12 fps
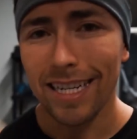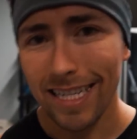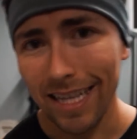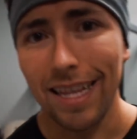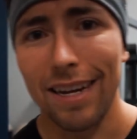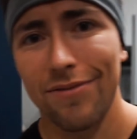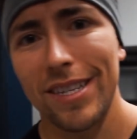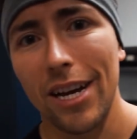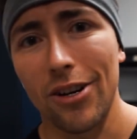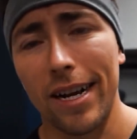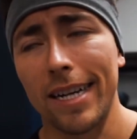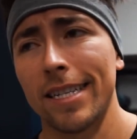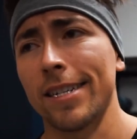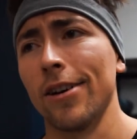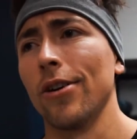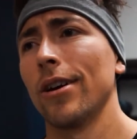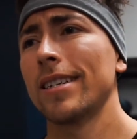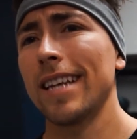It's a lifestyle, guys,
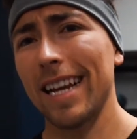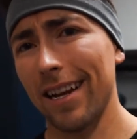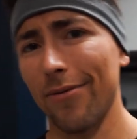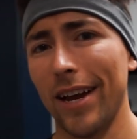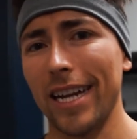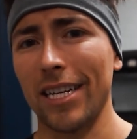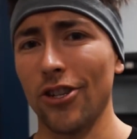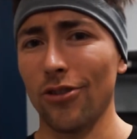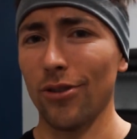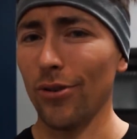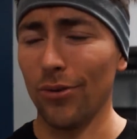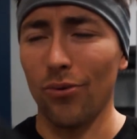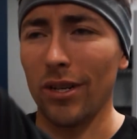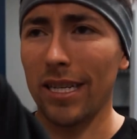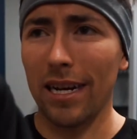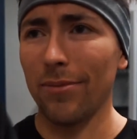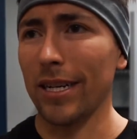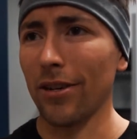so take advantage. There's only one
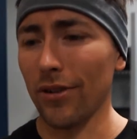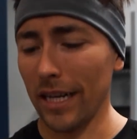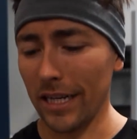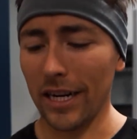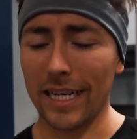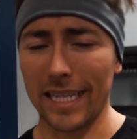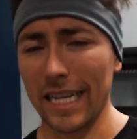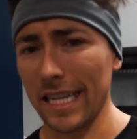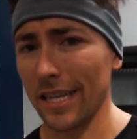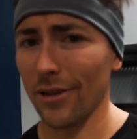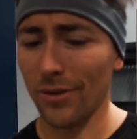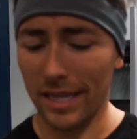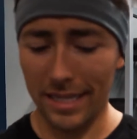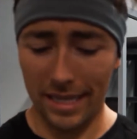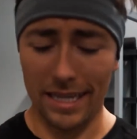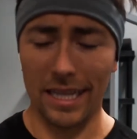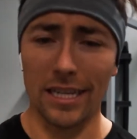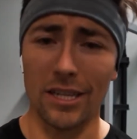time a year that you guys get to do things
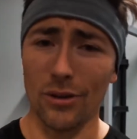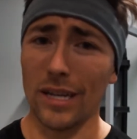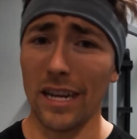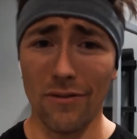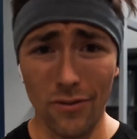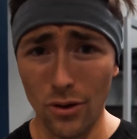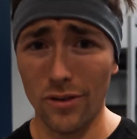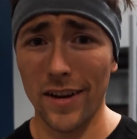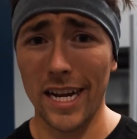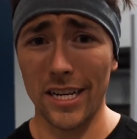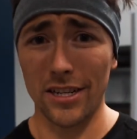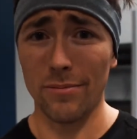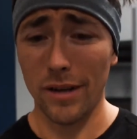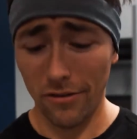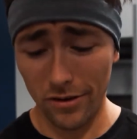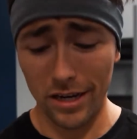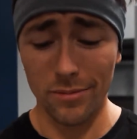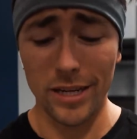like this, so take full advantage. I'm
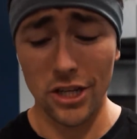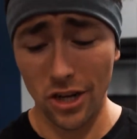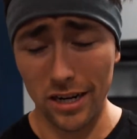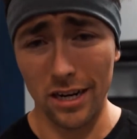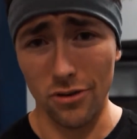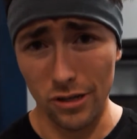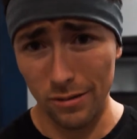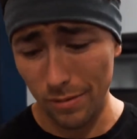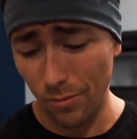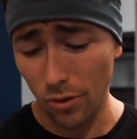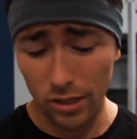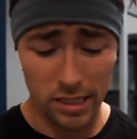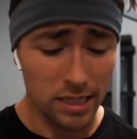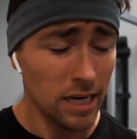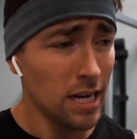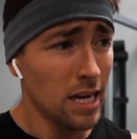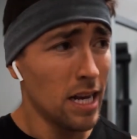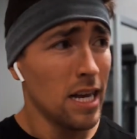definitely going to be chugging Crispy Boys
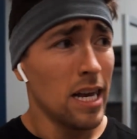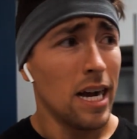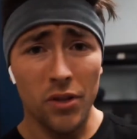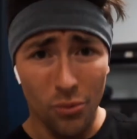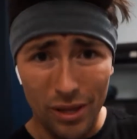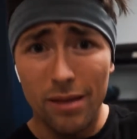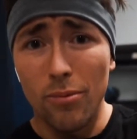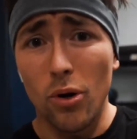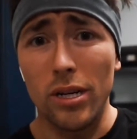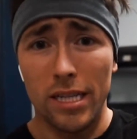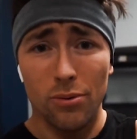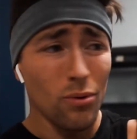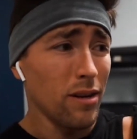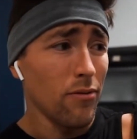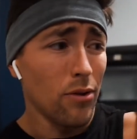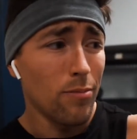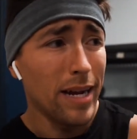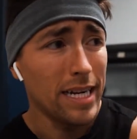with the boys
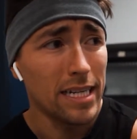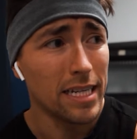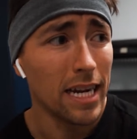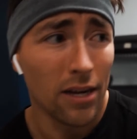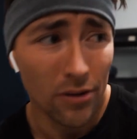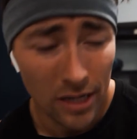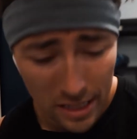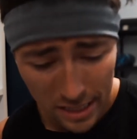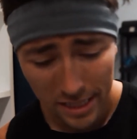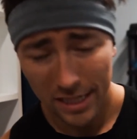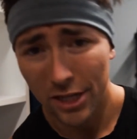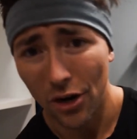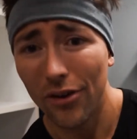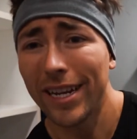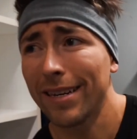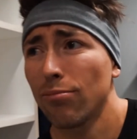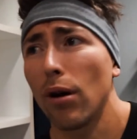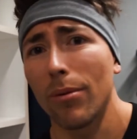whenever they're back in town,
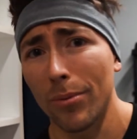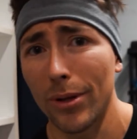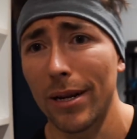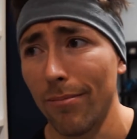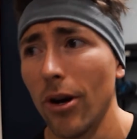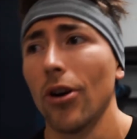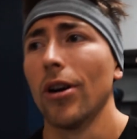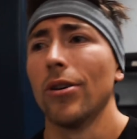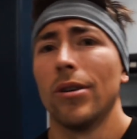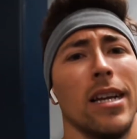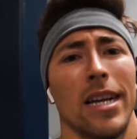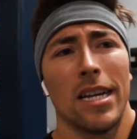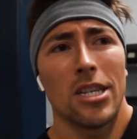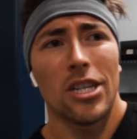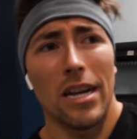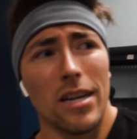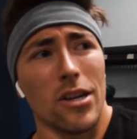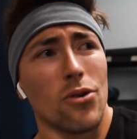starting probably tomorrow.
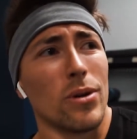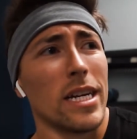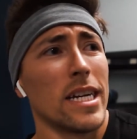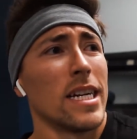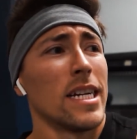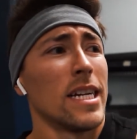Shout out Kui.